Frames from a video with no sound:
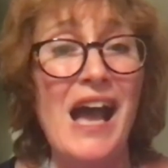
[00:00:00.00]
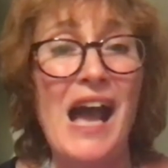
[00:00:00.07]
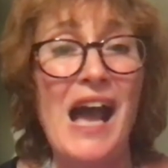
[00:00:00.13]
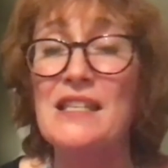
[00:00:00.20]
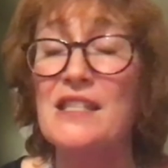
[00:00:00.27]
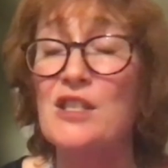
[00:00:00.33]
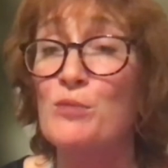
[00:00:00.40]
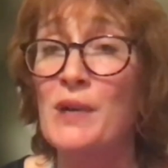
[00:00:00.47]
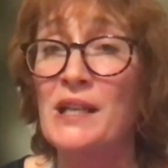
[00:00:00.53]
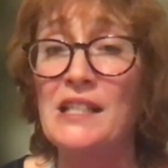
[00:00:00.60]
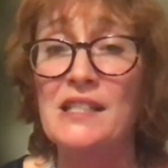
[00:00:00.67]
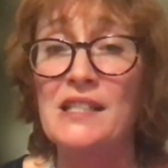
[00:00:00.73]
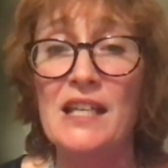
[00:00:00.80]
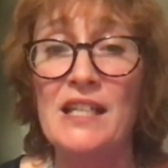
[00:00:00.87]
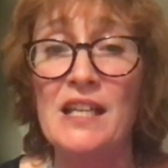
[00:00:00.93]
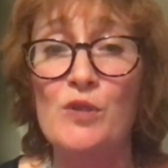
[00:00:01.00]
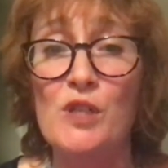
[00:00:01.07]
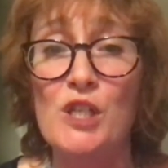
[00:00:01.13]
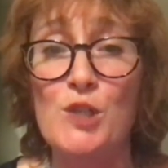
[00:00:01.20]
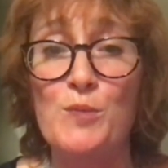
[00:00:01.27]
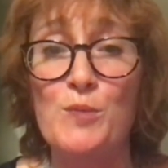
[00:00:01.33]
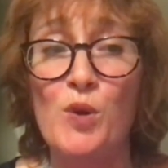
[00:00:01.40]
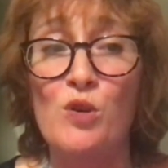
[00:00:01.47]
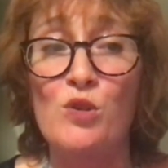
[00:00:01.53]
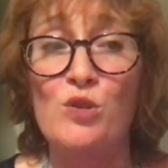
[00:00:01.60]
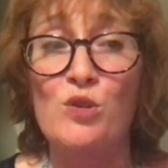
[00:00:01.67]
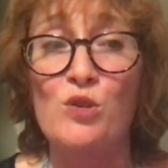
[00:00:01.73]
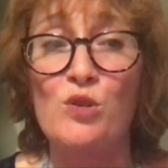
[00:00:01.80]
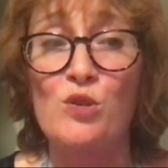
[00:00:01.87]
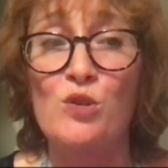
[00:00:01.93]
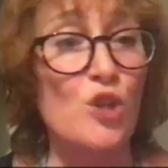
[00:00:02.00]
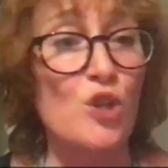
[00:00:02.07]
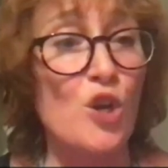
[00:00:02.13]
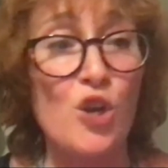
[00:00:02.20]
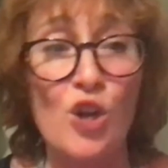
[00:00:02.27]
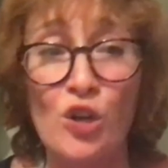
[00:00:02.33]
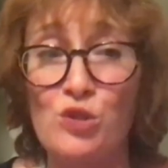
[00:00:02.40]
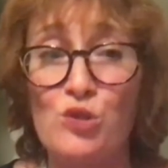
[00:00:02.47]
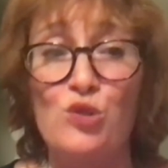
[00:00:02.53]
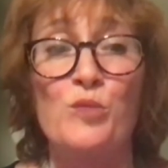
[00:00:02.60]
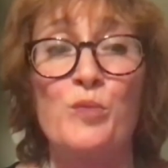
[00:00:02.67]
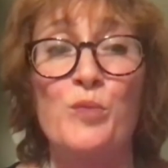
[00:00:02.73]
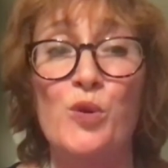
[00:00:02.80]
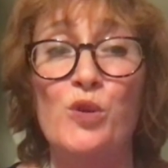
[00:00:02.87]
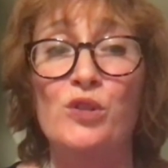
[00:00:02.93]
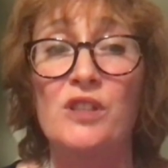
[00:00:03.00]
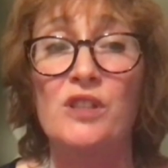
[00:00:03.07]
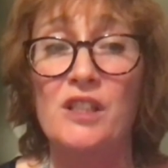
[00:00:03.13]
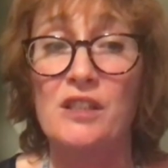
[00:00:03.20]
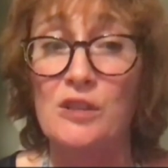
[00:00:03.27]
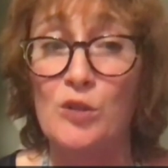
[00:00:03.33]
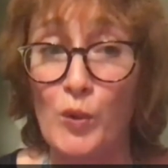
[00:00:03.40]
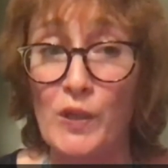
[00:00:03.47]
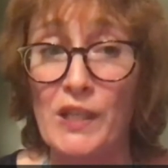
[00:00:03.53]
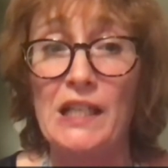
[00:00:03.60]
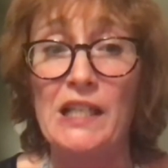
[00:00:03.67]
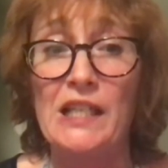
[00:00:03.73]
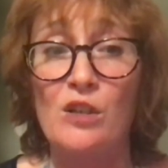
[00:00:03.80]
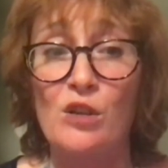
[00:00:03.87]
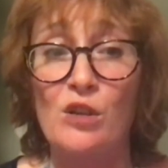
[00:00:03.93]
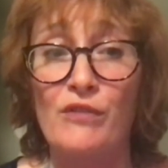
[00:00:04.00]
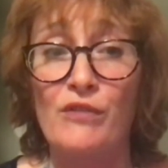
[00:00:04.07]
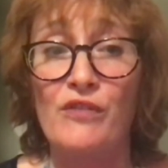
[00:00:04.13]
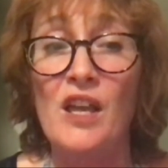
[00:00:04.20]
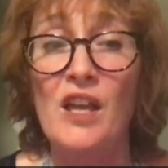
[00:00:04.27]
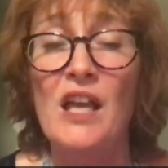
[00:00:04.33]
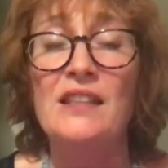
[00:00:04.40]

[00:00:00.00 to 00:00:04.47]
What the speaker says: as the humanitarian response was not supported quickly enough.